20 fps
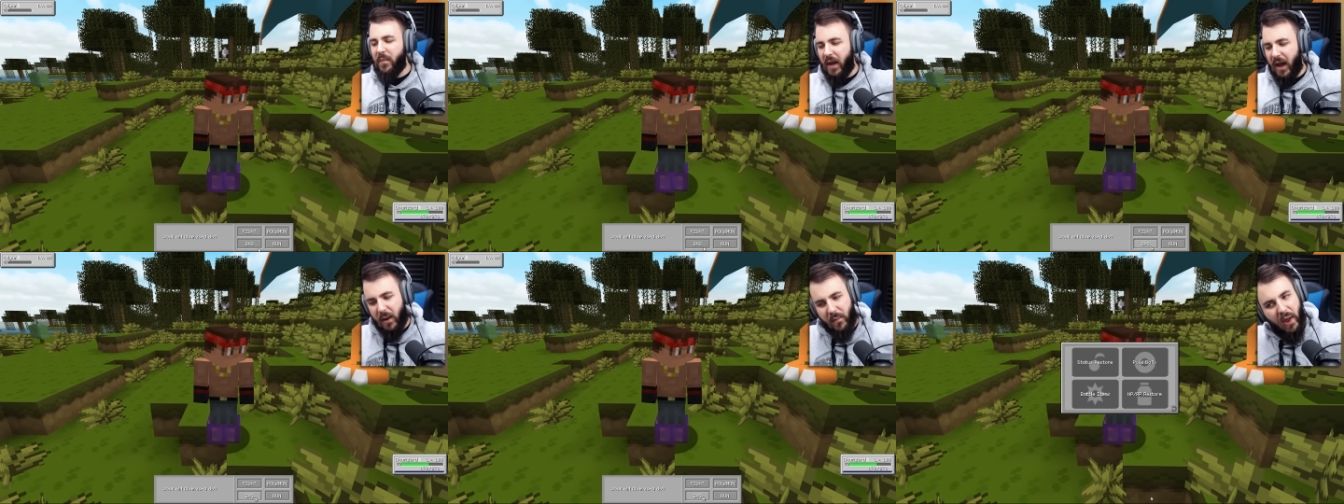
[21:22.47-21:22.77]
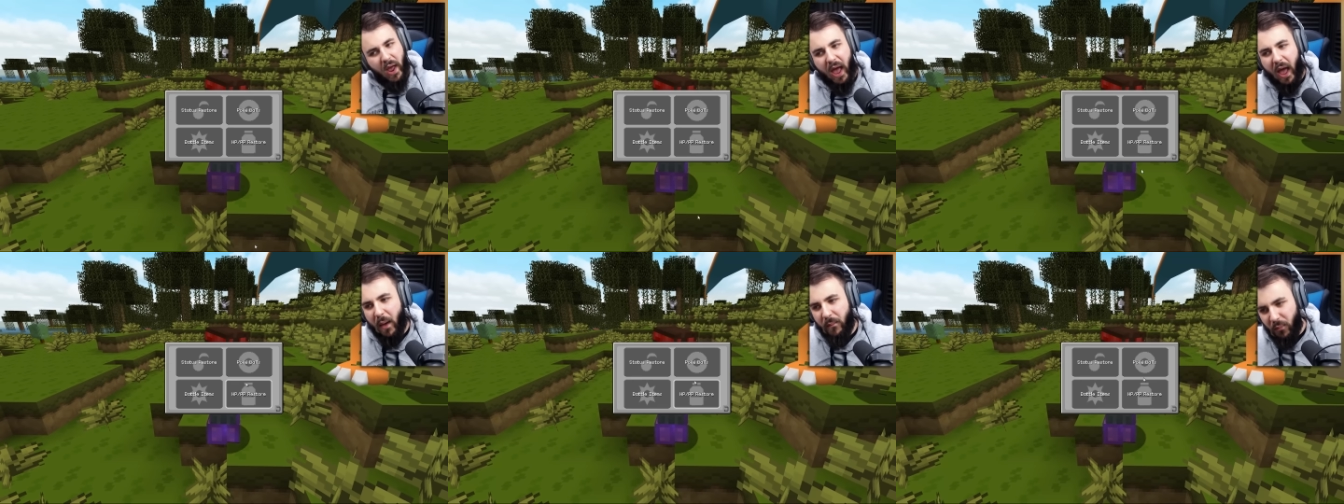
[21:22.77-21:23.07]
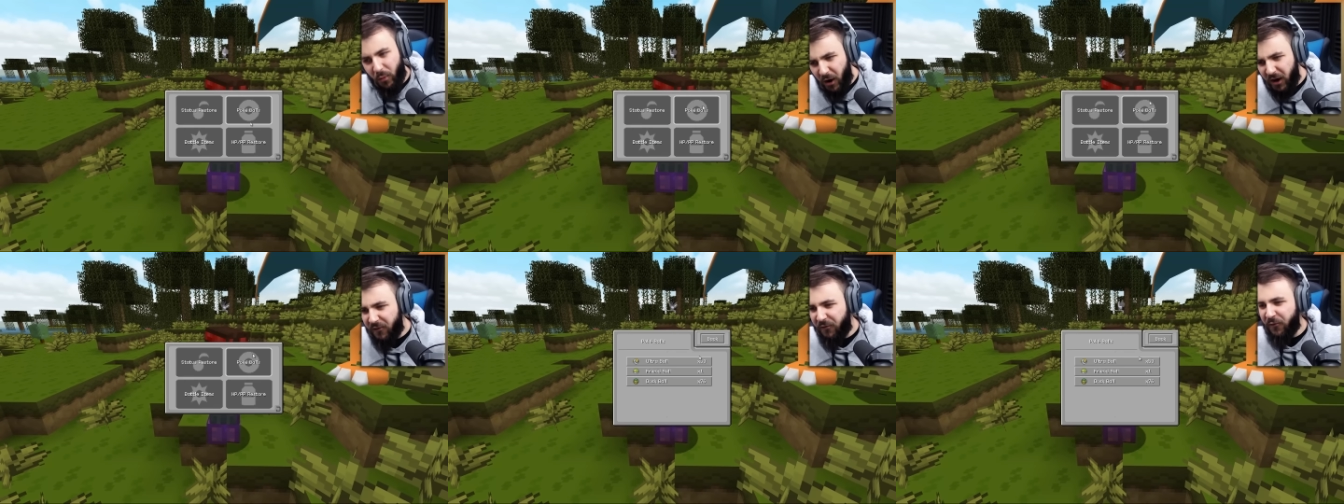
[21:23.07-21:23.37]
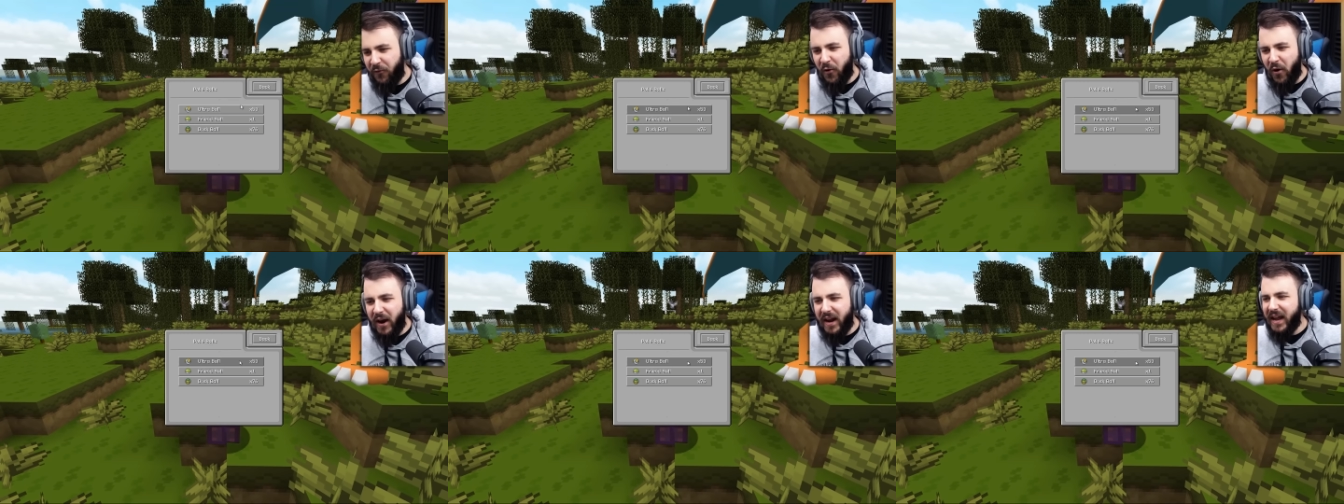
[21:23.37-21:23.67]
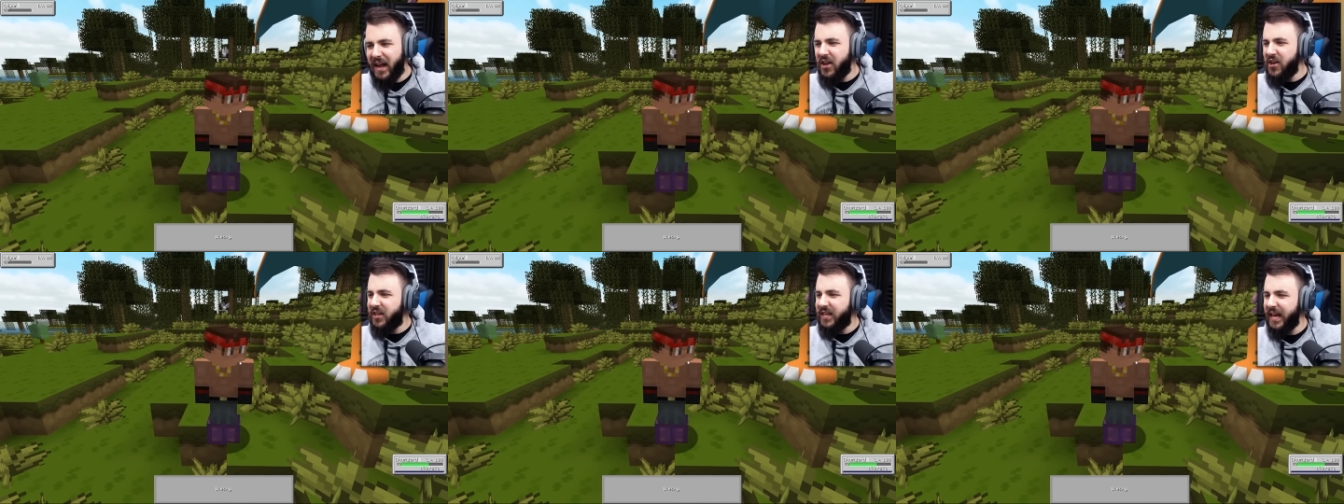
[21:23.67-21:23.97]
he, he break free.
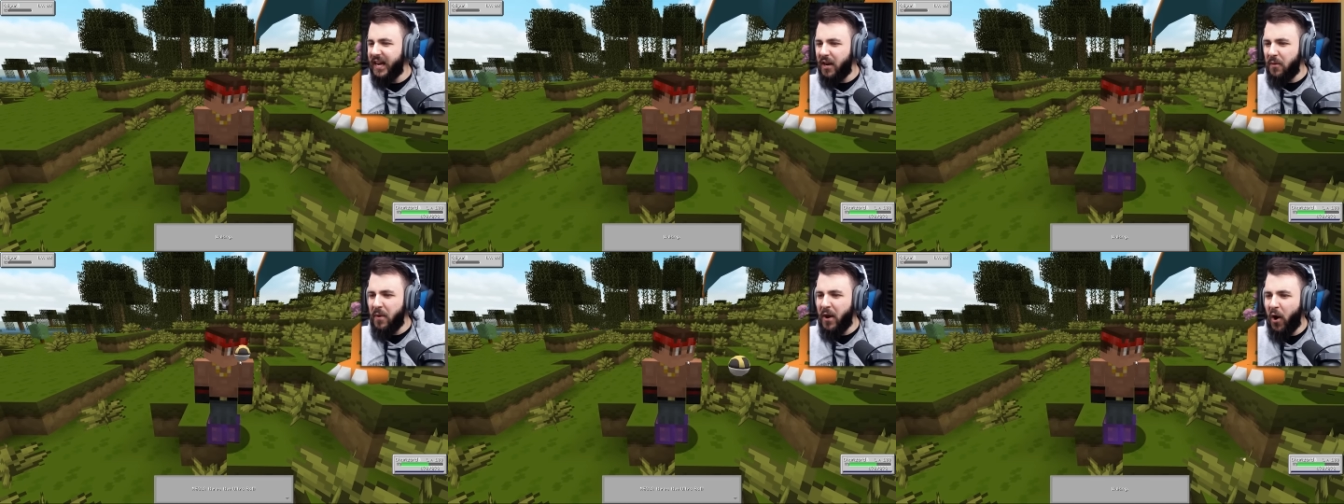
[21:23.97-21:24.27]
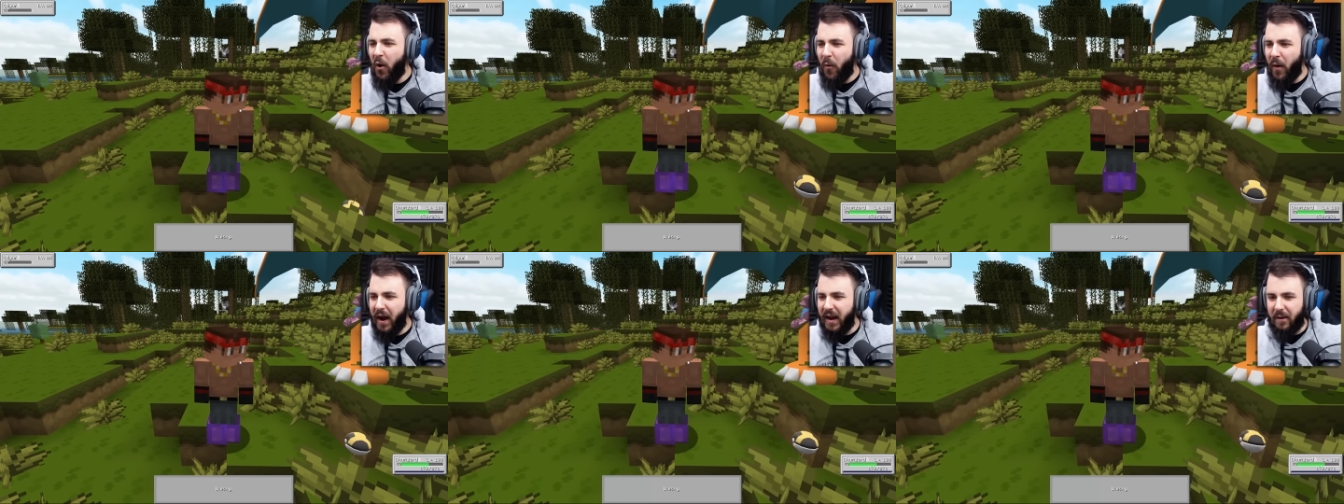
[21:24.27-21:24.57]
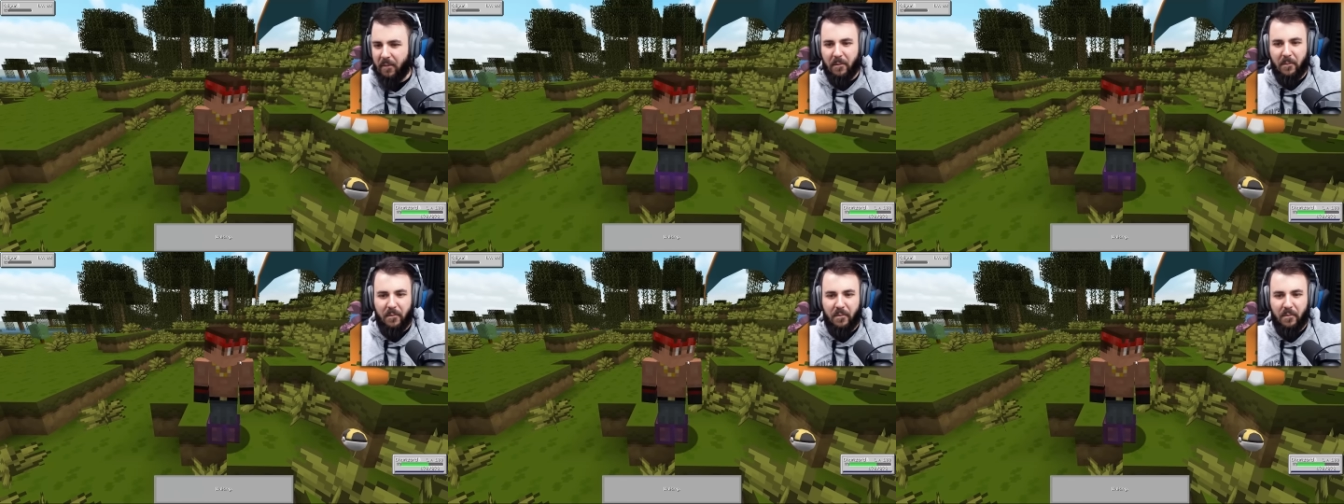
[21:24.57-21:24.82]
Are you kidding me or what?